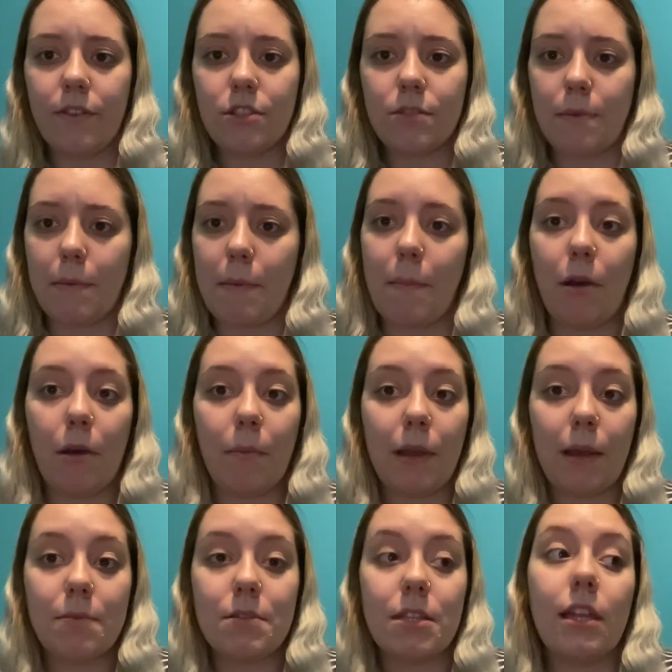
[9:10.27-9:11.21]
So, but my mom
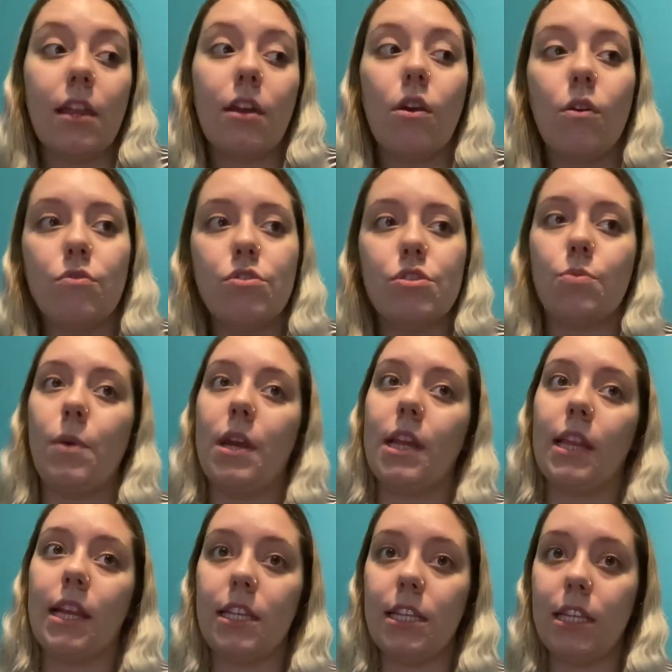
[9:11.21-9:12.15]
kept saying like, oh, just wait,
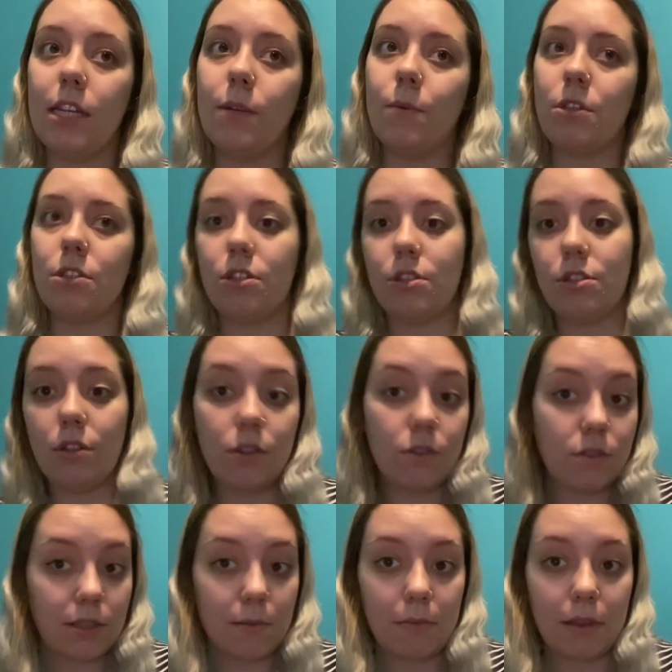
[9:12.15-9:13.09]
like Teagan wants to show you
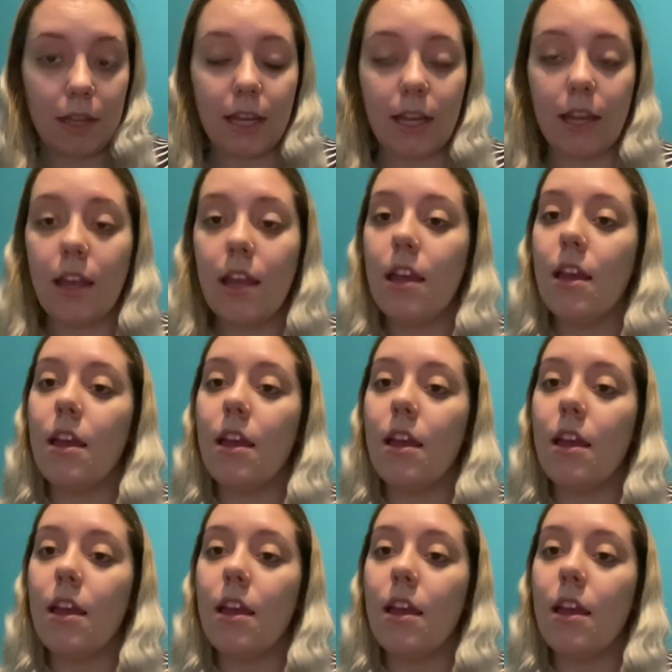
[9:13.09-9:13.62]
something.